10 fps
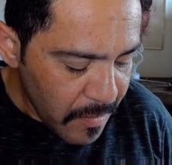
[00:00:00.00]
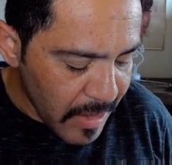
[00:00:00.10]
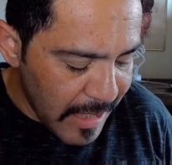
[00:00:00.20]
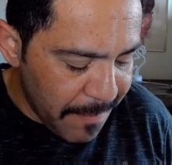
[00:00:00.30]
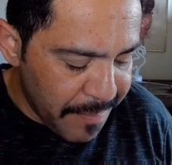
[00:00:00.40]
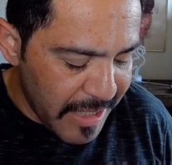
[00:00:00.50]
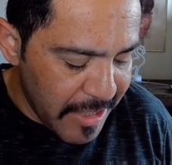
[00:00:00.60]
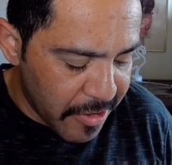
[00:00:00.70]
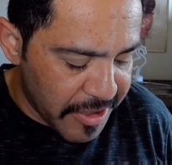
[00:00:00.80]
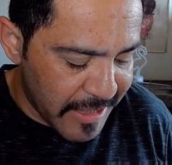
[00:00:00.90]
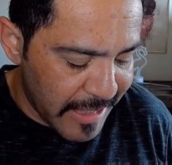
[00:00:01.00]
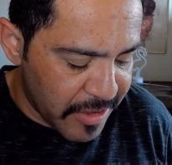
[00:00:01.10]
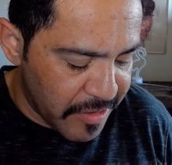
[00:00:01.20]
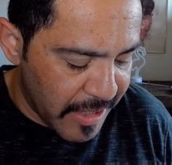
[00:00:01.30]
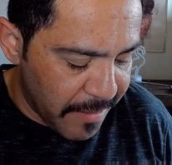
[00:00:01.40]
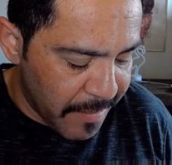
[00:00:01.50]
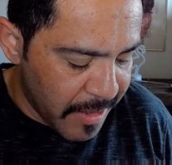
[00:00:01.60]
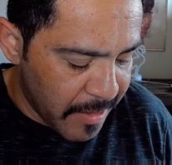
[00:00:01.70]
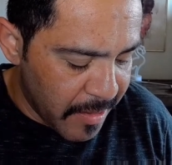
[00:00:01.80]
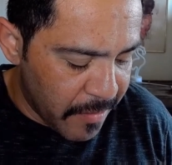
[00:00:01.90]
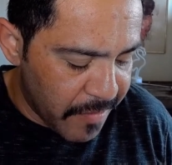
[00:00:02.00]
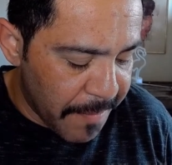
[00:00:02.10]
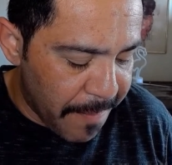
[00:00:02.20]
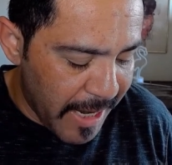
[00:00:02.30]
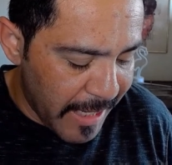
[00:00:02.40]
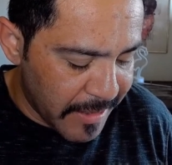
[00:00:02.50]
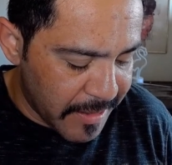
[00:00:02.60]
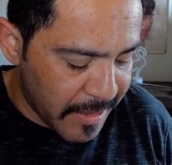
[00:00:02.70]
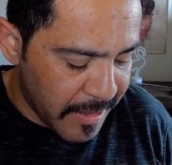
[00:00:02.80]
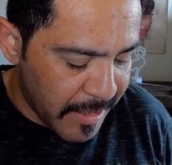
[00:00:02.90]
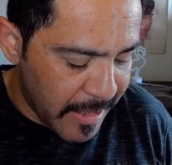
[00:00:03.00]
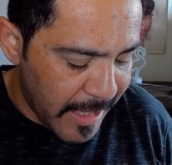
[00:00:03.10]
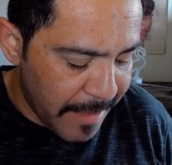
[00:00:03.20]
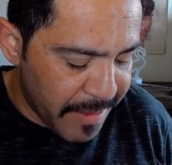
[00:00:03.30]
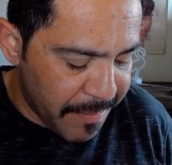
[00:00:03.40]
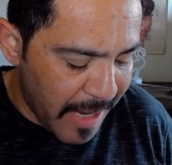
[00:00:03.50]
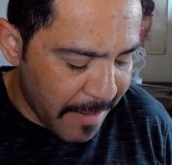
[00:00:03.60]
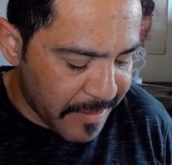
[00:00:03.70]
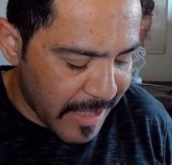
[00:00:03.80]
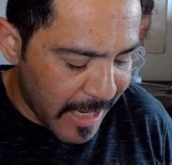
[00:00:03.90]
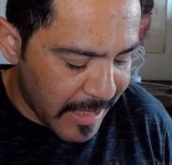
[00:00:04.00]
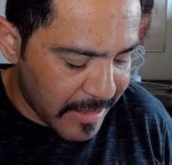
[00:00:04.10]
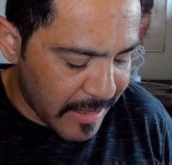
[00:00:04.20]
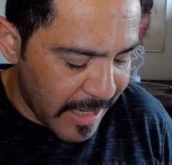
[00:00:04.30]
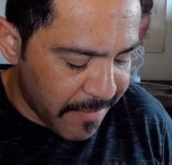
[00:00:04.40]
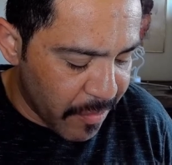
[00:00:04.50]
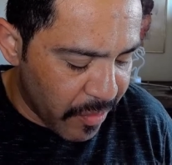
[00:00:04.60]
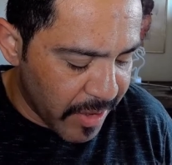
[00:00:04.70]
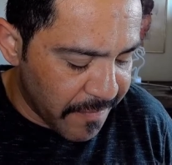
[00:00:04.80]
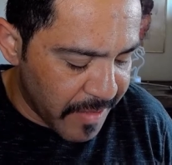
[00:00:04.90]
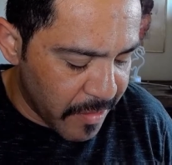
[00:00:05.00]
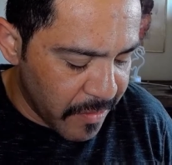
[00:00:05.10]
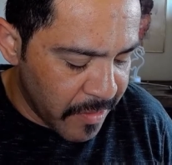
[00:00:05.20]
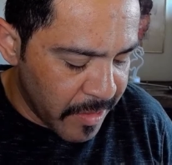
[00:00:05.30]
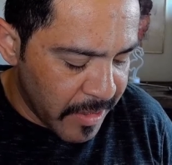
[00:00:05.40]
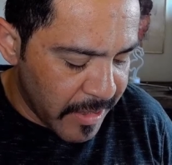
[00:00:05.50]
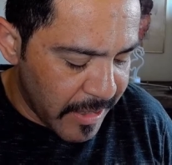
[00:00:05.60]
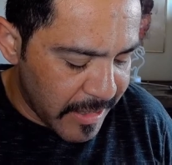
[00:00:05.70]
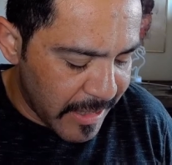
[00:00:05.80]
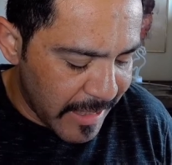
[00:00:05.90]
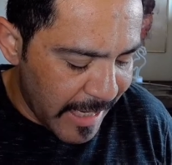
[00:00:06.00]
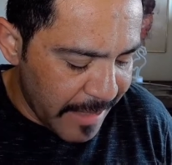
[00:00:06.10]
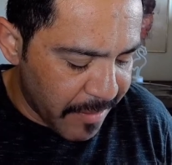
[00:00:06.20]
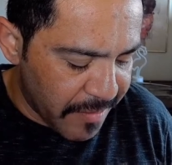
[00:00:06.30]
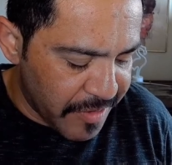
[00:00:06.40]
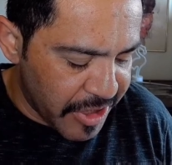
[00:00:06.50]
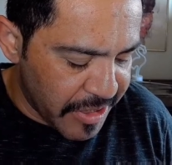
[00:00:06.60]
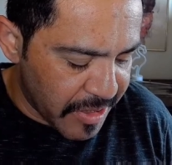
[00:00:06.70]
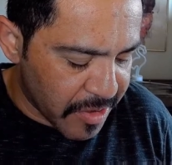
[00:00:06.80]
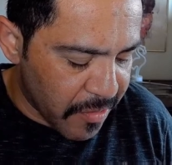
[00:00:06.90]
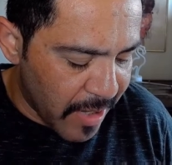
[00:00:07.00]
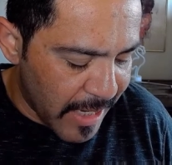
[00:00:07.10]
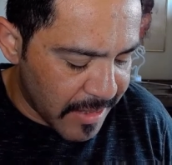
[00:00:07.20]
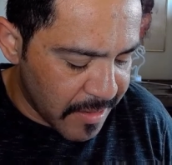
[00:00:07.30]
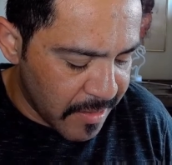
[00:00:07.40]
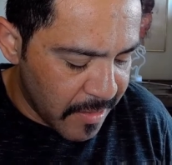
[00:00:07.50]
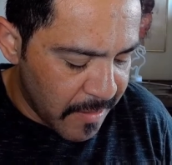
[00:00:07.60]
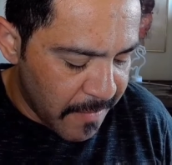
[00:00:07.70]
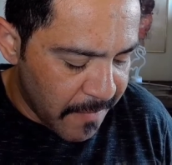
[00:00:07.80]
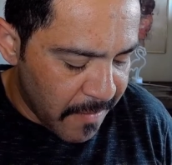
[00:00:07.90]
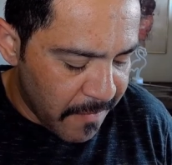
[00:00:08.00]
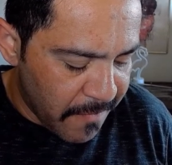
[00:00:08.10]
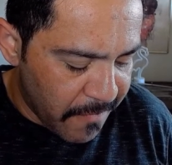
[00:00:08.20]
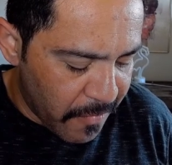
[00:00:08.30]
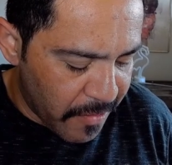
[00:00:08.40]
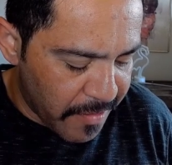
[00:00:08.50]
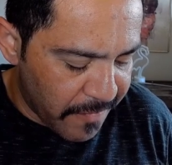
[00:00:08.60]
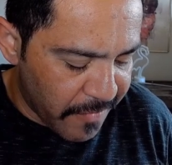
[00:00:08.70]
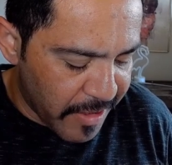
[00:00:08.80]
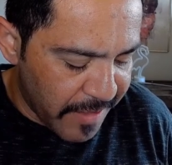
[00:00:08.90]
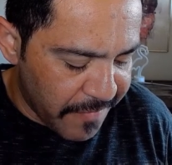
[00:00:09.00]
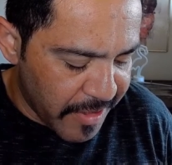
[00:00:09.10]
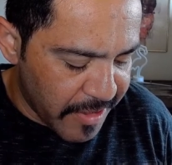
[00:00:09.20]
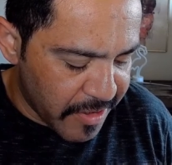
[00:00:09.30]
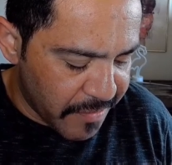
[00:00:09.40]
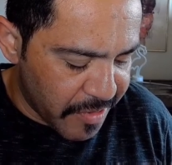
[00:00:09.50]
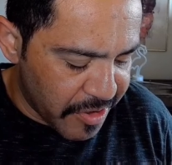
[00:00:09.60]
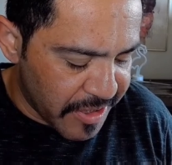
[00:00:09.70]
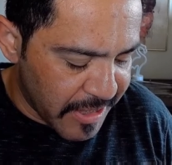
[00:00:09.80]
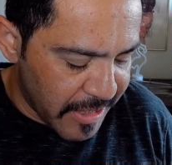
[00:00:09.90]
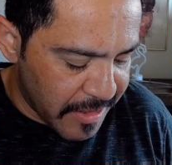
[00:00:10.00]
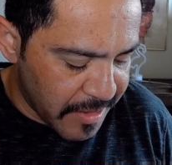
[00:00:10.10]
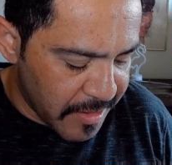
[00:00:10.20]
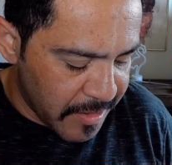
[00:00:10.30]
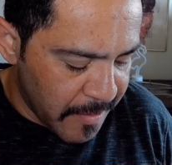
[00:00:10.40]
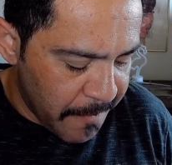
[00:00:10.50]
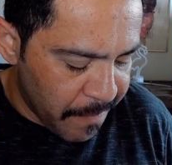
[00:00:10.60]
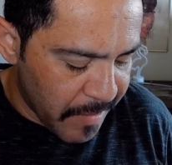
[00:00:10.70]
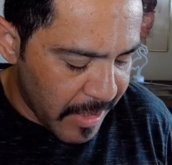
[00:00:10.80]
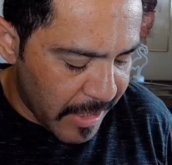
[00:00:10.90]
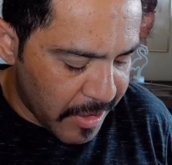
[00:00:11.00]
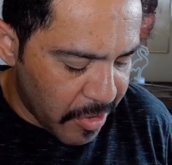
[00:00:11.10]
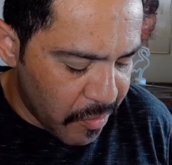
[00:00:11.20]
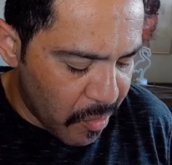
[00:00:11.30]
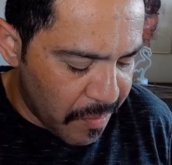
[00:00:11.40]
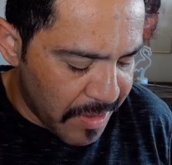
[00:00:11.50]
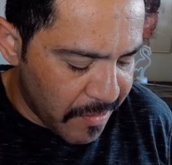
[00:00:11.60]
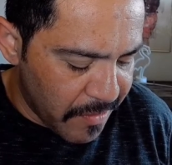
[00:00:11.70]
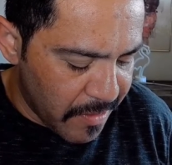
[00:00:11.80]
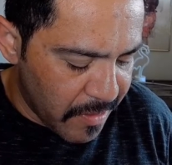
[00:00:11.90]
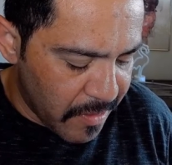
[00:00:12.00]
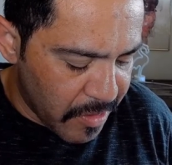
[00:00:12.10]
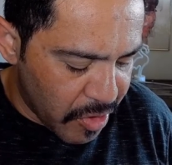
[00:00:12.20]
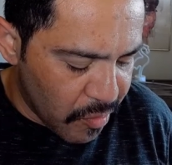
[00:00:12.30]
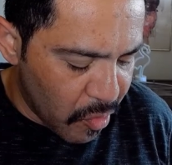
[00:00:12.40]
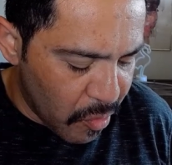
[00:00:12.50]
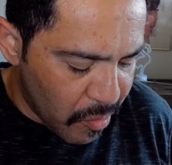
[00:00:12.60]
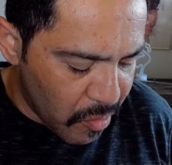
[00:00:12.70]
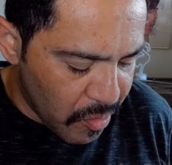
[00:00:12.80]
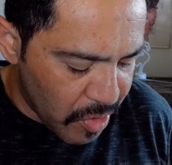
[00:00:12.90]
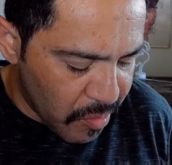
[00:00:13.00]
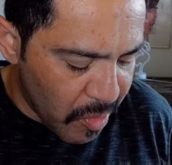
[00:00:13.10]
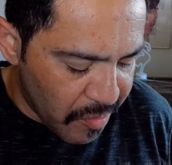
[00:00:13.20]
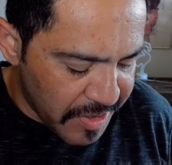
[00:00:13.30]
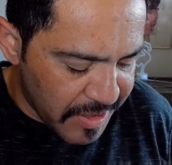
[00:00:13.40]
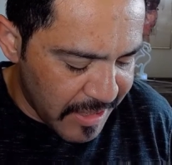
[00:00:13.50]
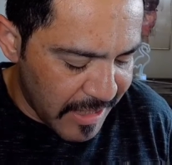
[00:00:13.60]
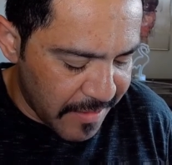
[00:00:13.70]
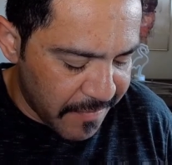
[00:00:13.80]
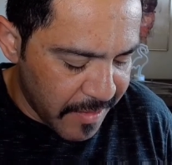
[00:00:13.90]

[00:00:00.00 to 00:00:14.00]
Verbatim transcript: And Peter said to them, Repent and be baptized, every one of you, in the name of Jesus Christ, for the forgiveness of your sins, and you will be you will you will receive